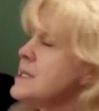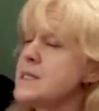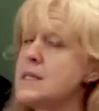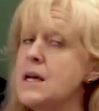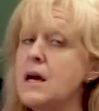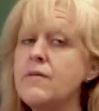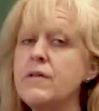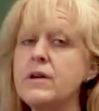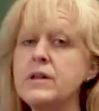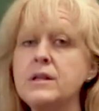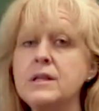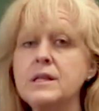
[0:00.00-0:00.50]

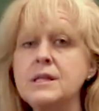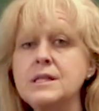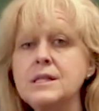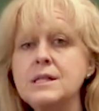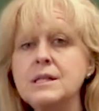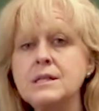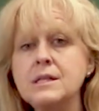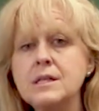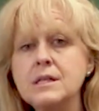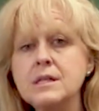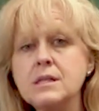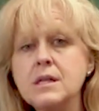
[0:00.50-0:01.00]
7, this
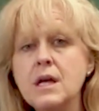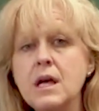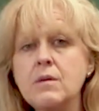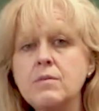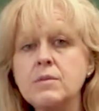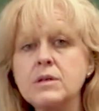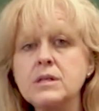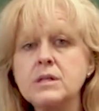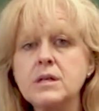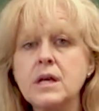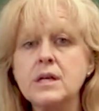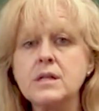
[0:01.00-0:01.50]
is the
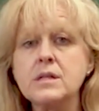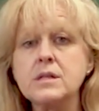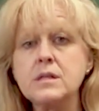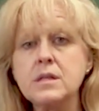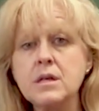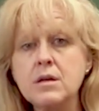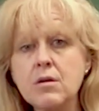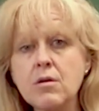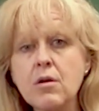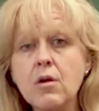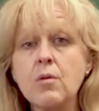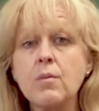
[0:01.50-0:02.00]
same as saying
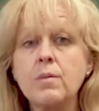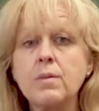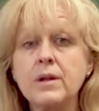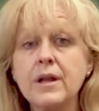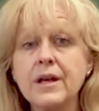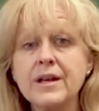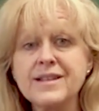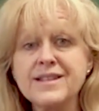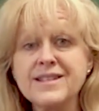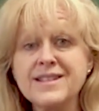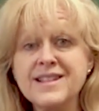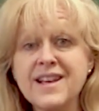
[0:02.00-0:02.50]
0
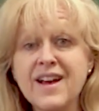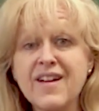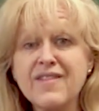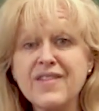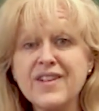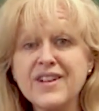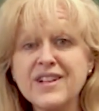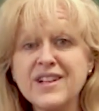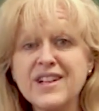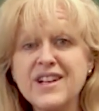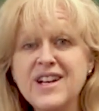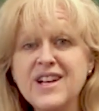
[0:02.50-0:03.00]
plus
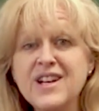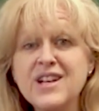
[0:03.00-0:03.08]
7.